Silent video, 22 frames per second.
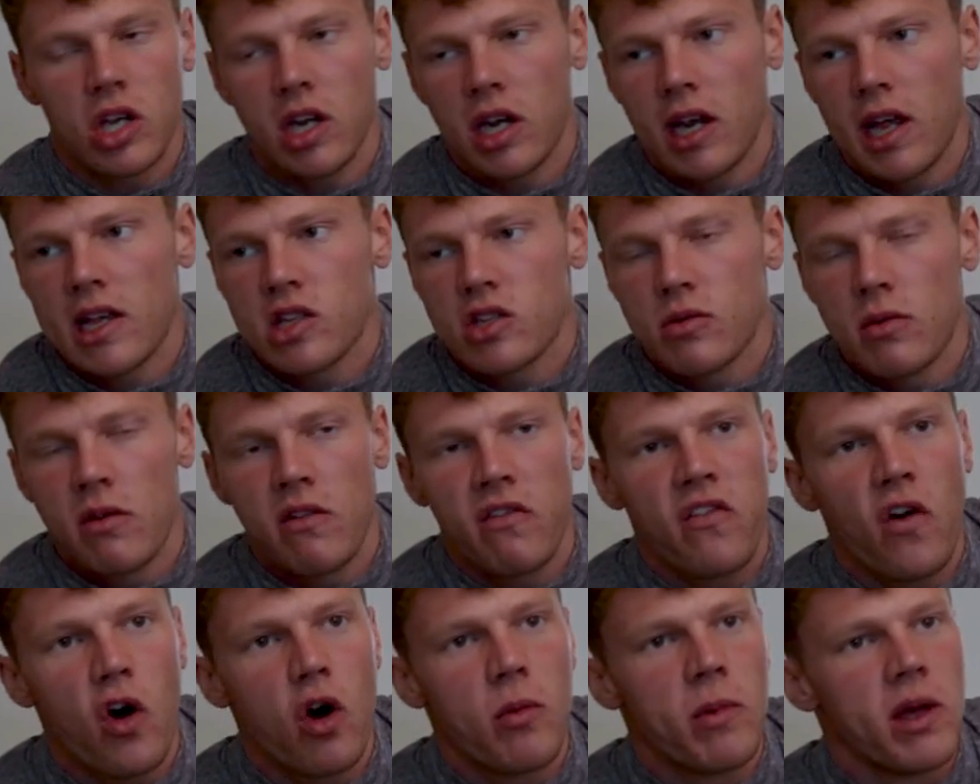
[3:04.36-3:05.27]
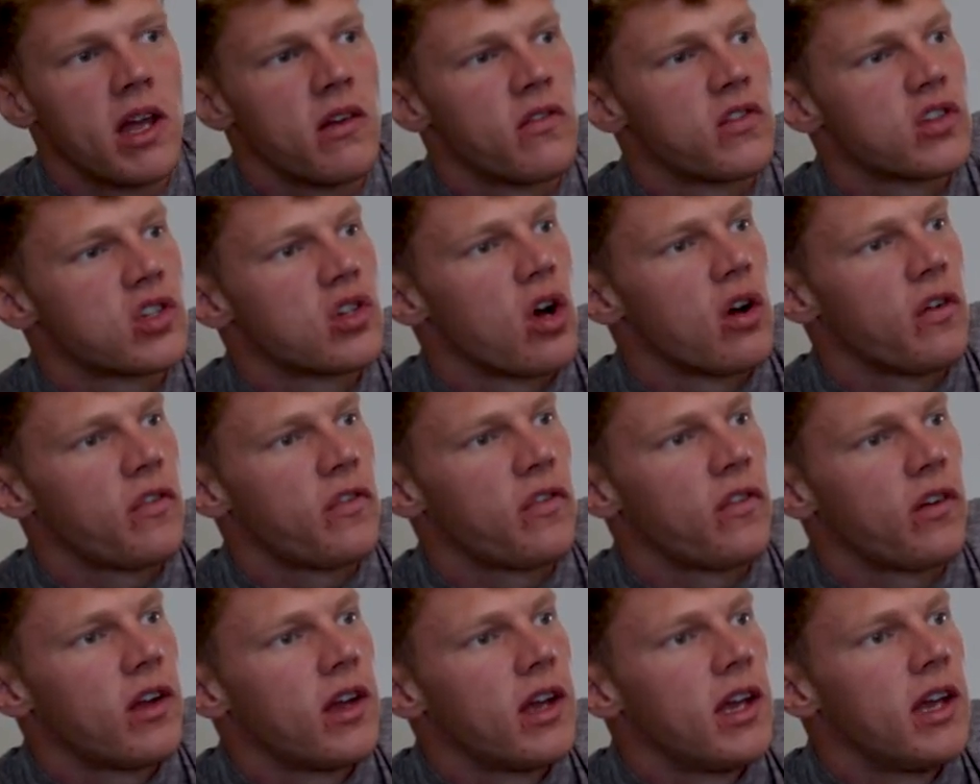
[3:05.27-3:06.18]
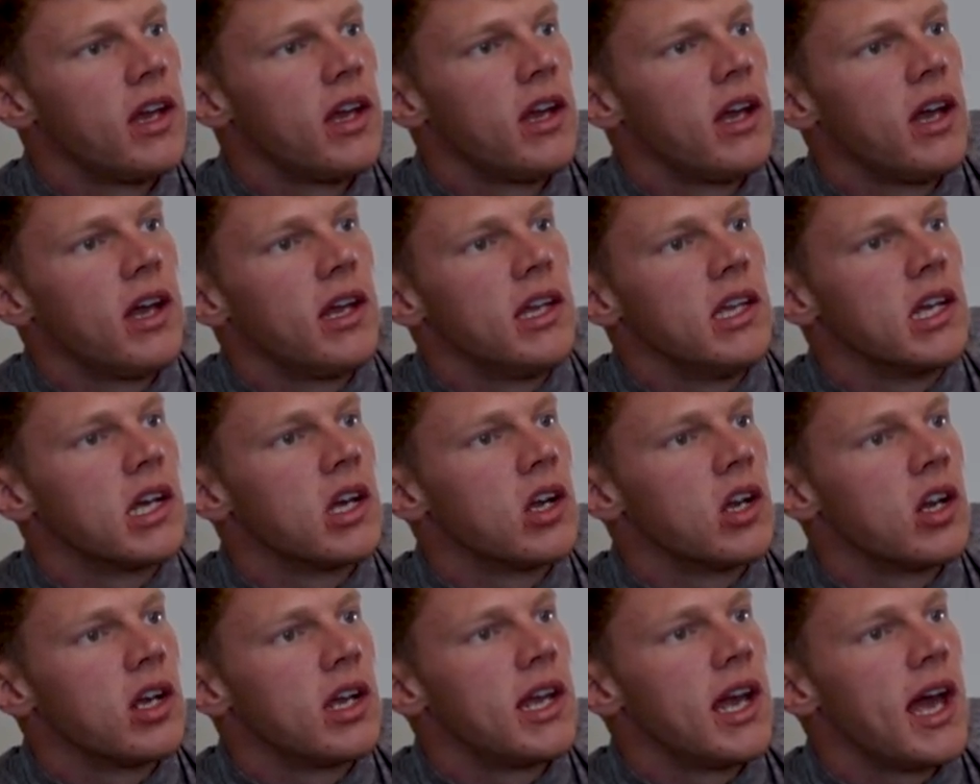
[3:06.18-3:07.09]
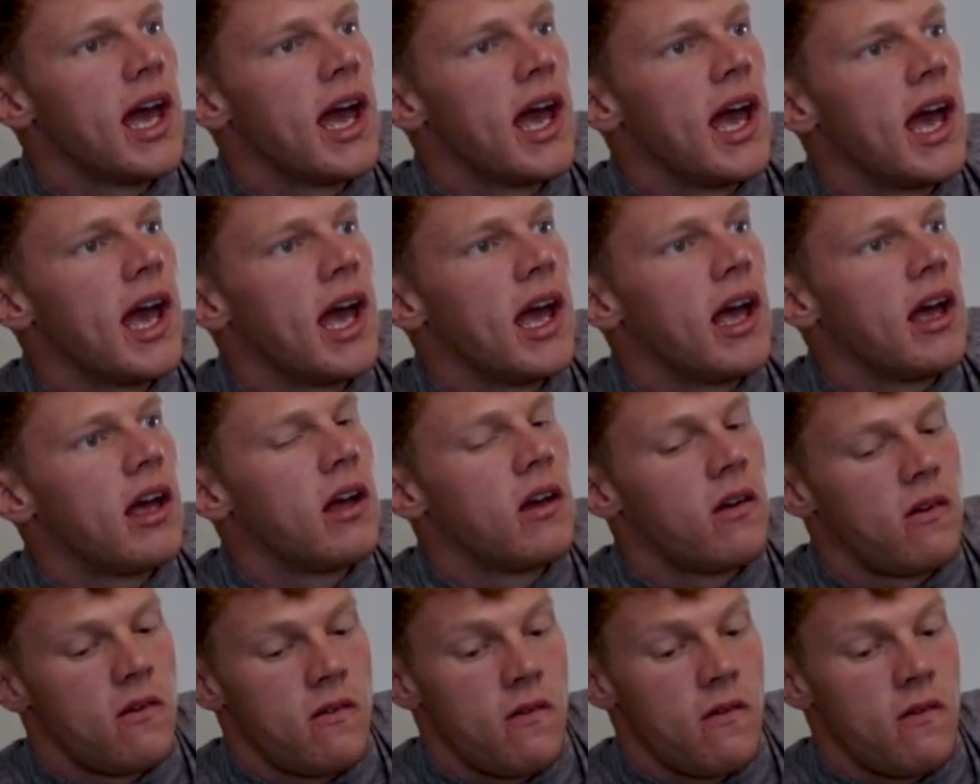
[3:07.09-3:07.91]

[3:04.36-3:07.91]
you're going to get some informative stuff, you're going to get...